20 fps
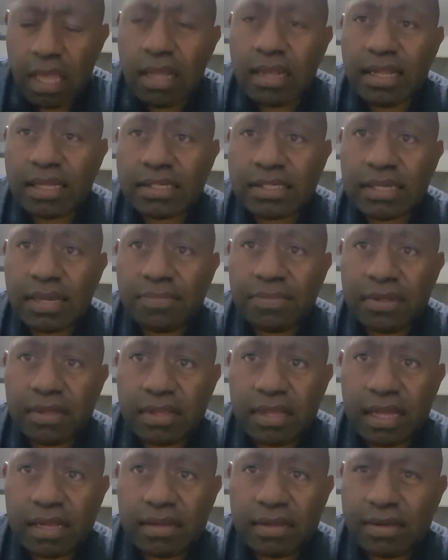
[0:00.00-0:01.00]
it's
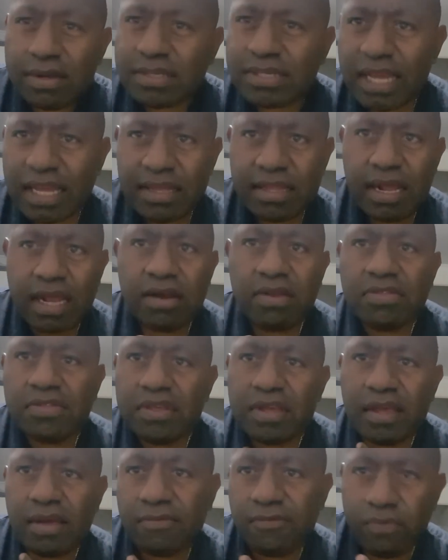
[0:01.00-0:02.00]
something that because I, I don't
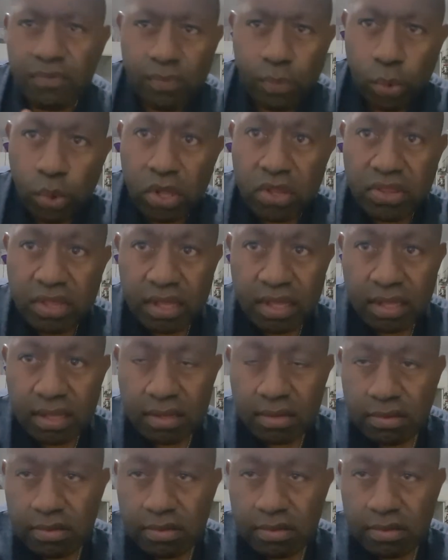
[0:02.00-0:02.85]
think I'm worthy